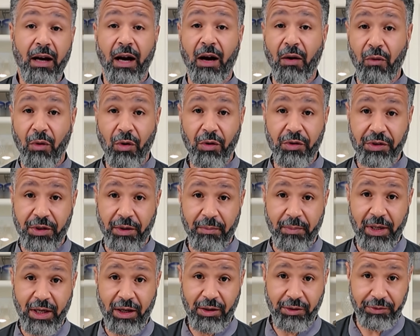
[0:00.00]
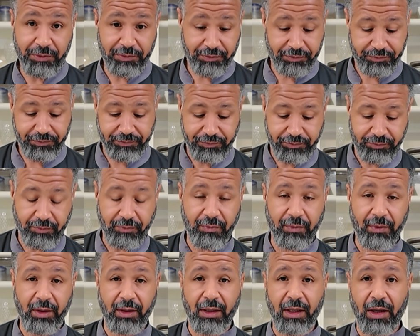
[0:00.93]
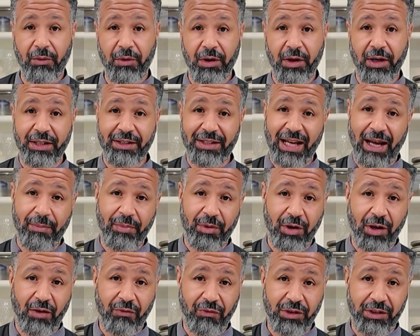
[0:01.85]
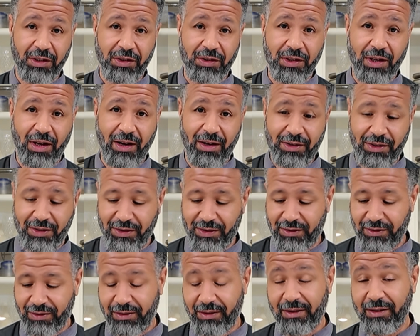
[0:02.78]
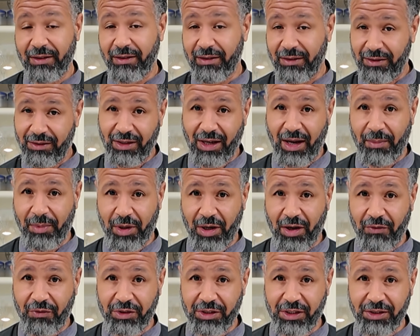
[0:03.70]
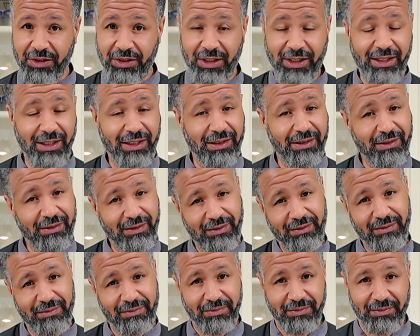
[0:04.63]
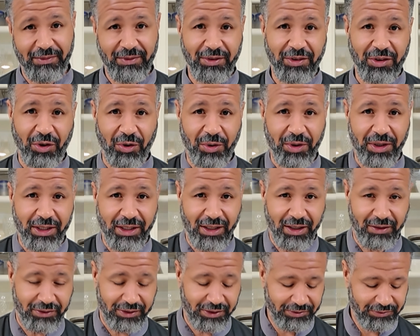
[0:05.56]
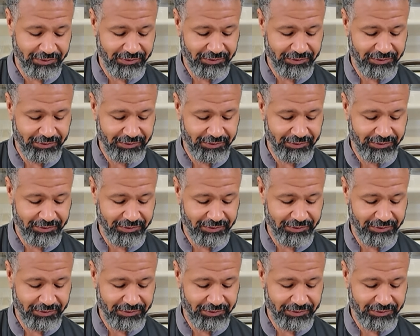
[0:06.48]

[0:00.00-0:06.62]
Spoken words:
Our rolls are built. Now we're gonna top it off with the sauce, top it off with the cheese, throw it in the oven.